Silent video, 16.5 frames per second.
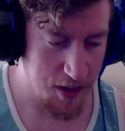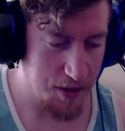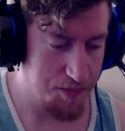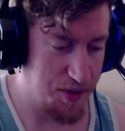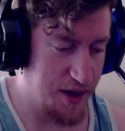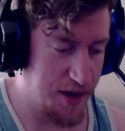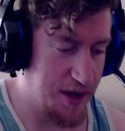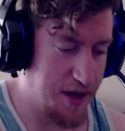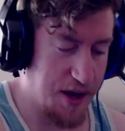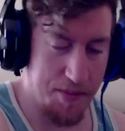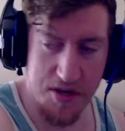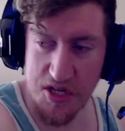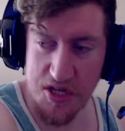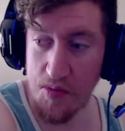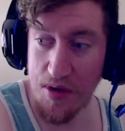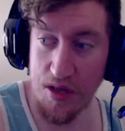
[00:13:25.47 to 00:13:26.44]
but I'm
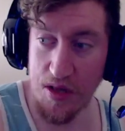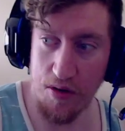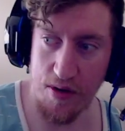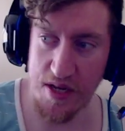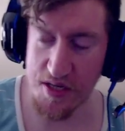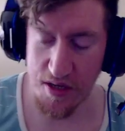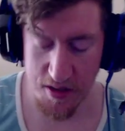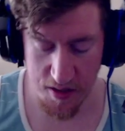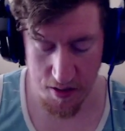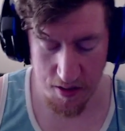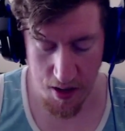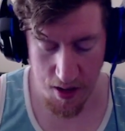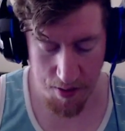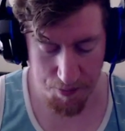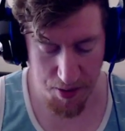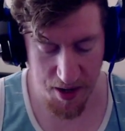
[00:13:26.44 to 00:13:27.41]
assuming there isn't.
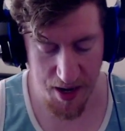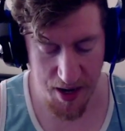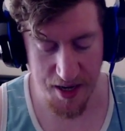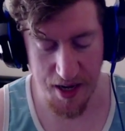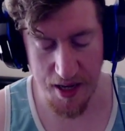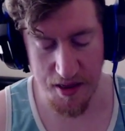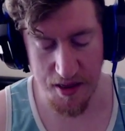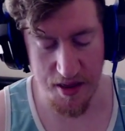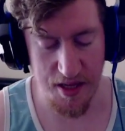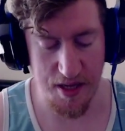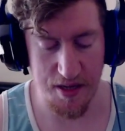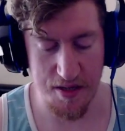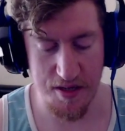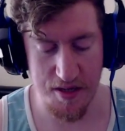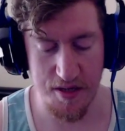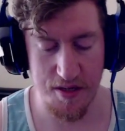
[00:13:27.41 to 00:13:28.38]
But I got
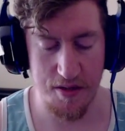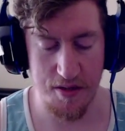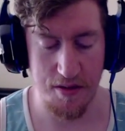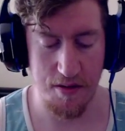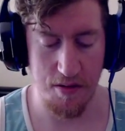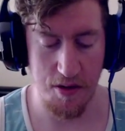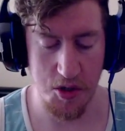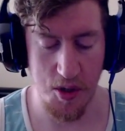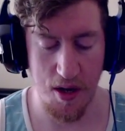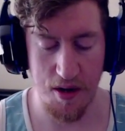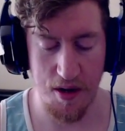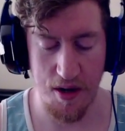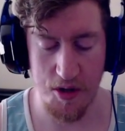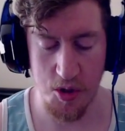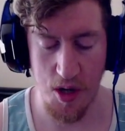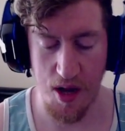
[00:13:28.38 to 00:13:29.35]
this. Try not
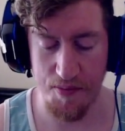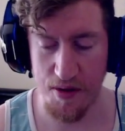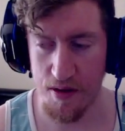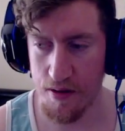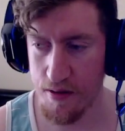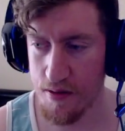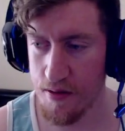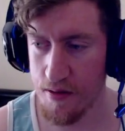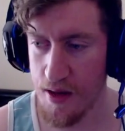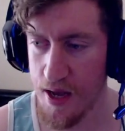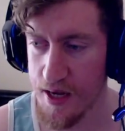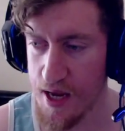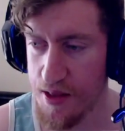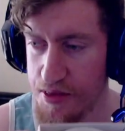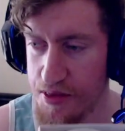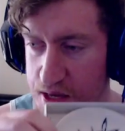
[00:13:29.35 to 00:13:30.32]
not drop it.
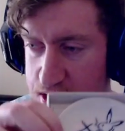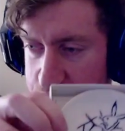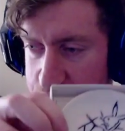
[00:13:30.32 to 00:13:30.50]
Got this